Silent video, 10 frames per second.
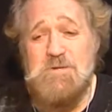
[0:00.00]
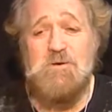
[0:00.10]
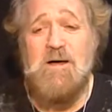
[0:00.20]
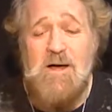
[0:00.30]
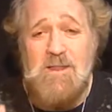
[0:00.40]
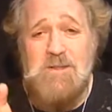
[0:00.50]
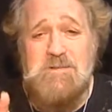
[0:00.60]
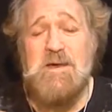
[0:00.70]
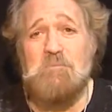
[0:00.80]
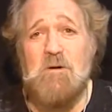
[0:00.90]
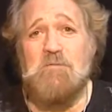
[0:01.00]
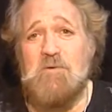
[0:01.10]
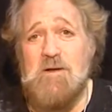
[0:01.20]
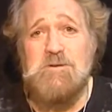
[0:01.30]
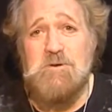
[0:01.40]
So let's keep our
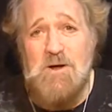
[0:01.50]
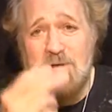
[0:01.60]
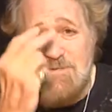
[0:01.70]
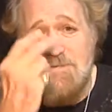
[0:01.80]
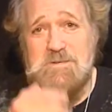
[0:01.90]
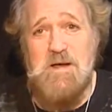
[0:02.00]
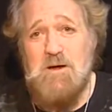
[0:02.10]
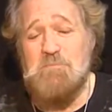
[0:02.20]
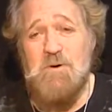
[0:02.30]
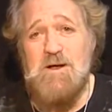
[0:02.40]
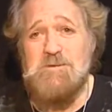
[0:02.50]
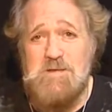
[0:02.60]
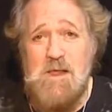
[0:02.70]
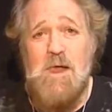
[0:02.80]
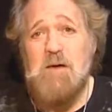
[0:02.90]
fingers crossed and say our prayers,
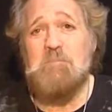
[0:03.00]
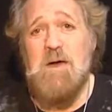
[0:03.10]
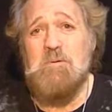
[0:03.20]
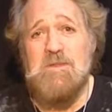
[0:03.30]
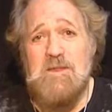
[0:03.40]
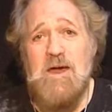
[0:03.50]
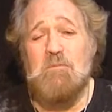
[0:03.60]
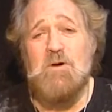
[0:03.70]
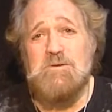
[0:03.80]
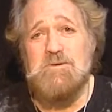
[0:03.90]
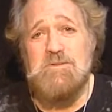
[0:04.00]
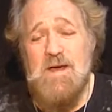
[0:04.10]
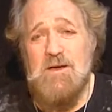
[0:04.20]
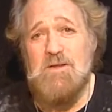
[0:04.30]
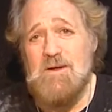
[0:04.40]
and maybe the networks will
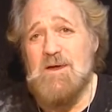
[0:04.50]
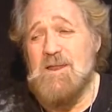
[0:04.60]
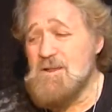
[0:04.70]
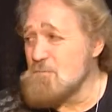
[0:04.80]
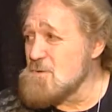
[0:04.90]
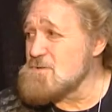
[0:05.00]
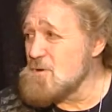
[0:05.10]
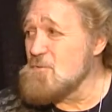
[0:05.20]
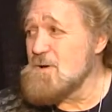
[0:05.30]
take a look at it and we'll see what